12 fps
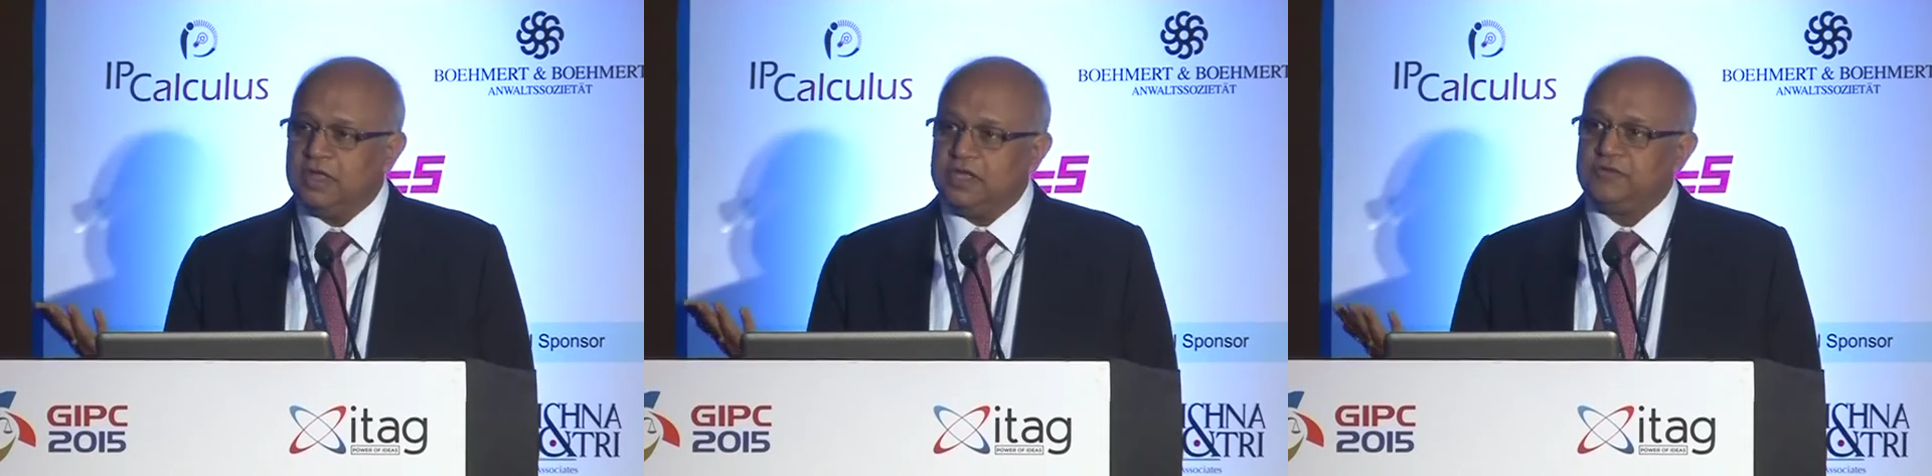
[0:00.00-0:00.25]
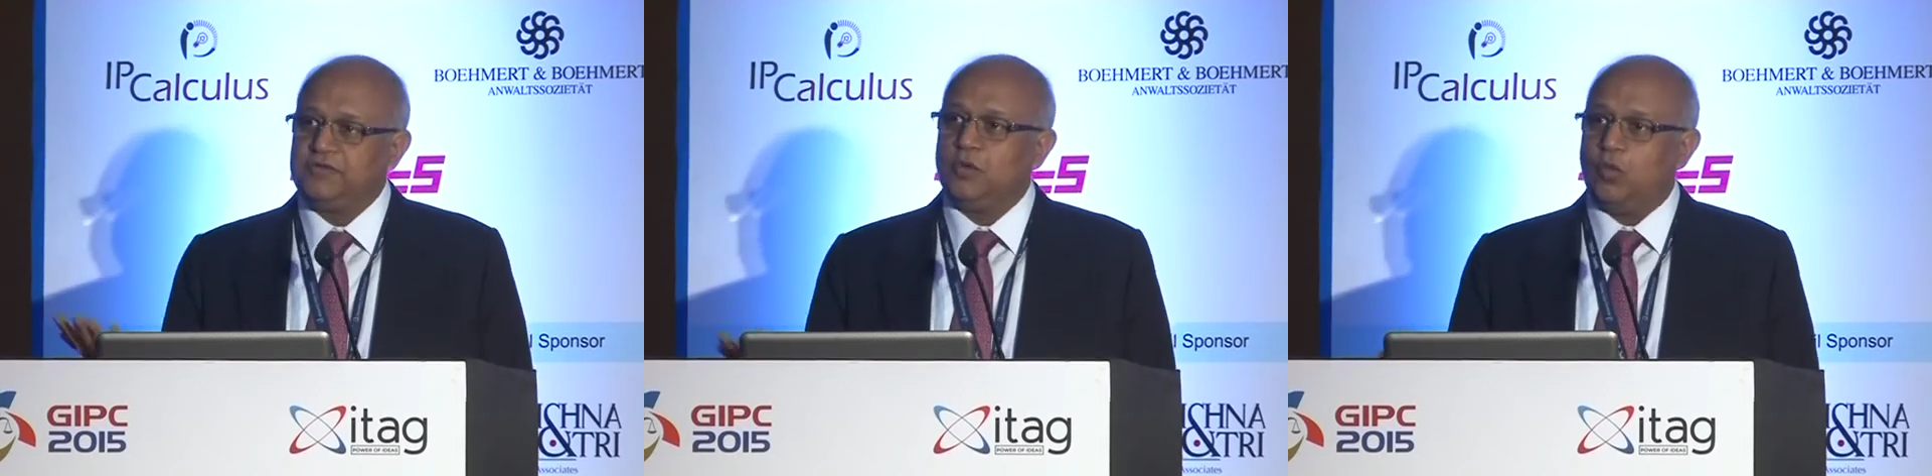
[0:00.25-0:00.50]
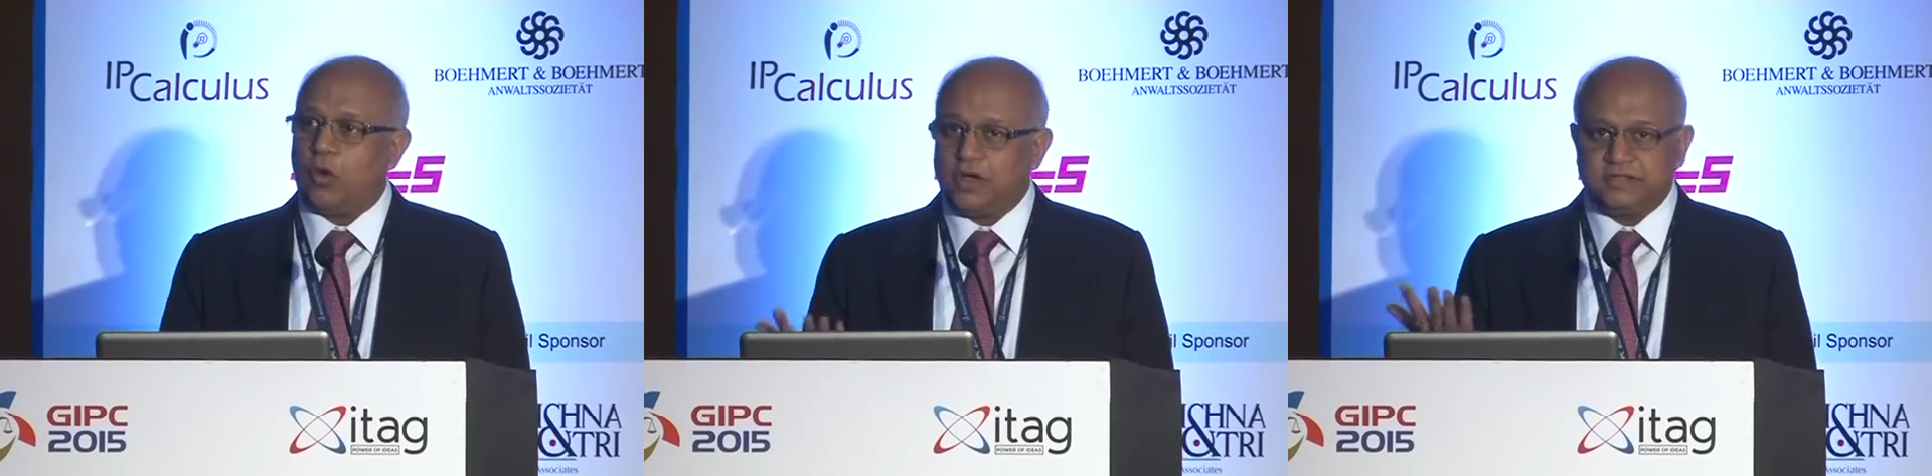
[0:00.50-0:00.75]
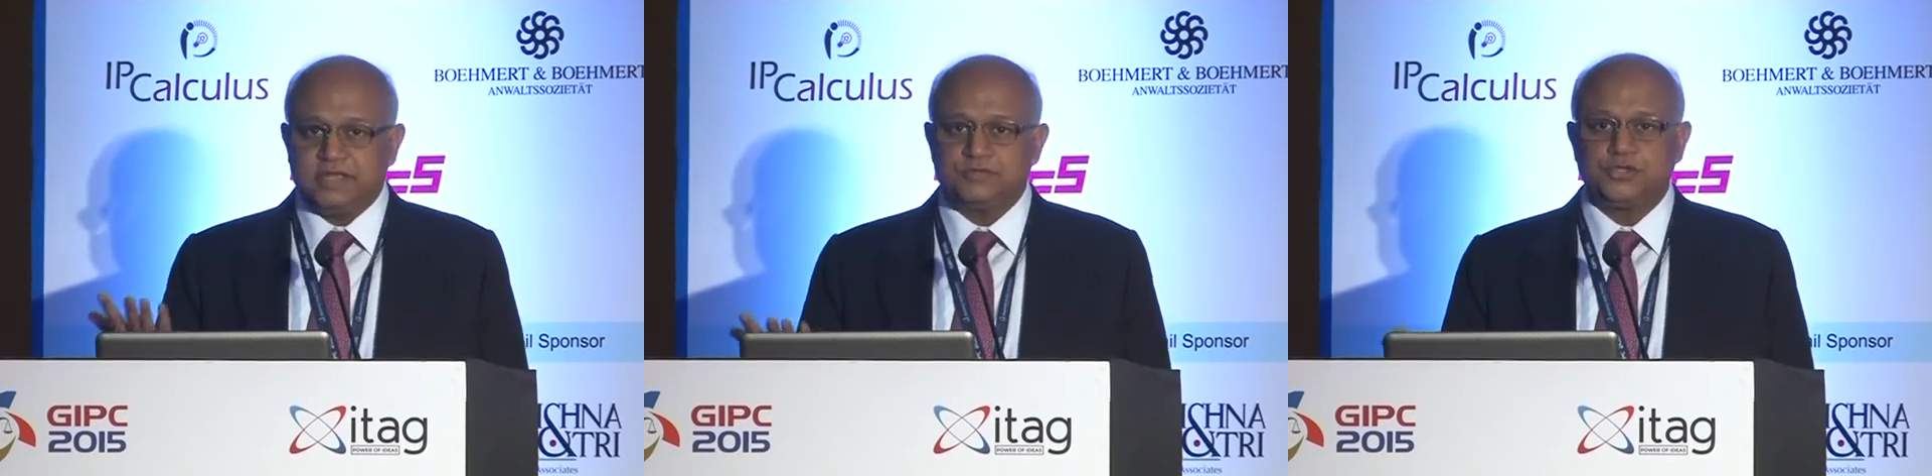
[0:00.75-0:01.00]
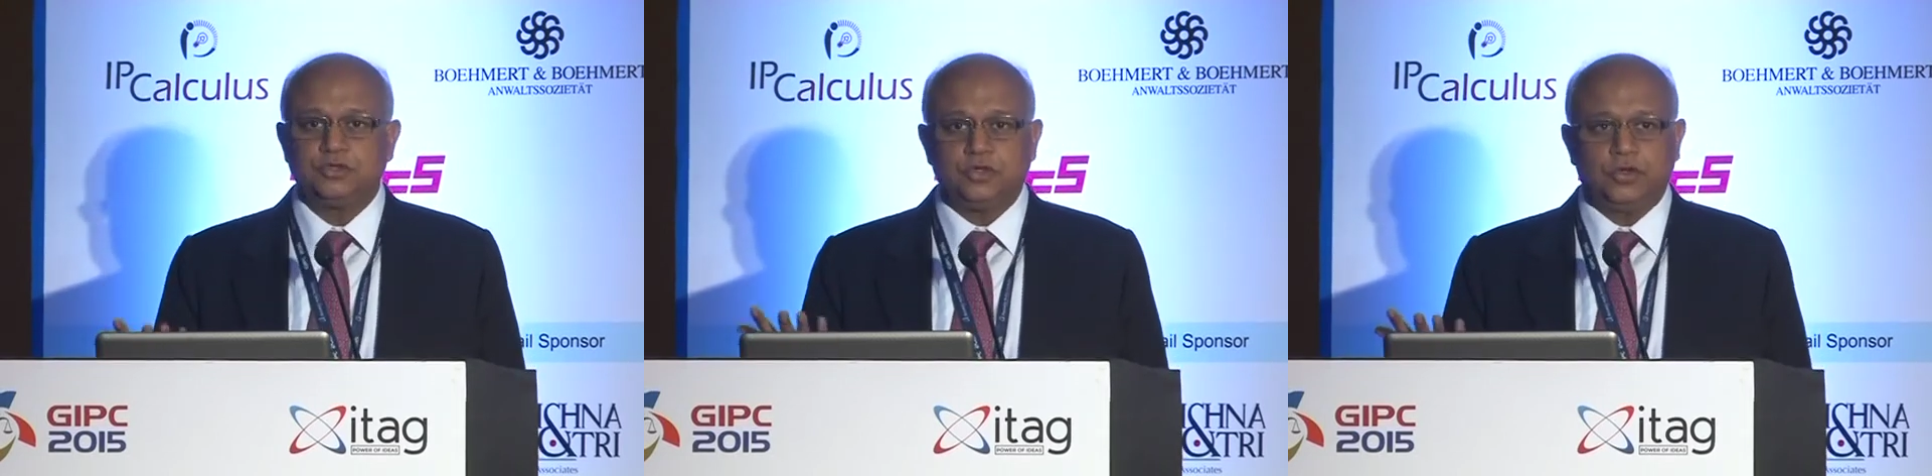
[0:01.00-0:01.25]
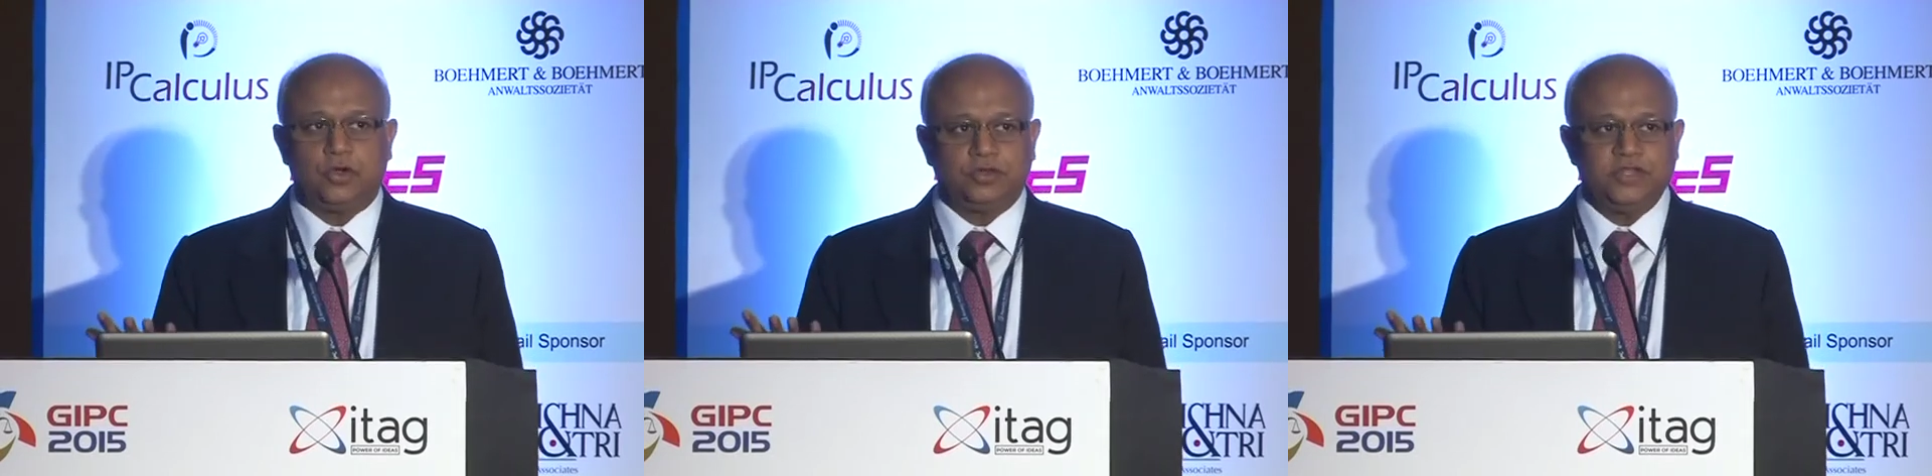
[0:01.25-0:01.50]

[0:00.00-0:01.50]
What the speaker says: If you want them to grow,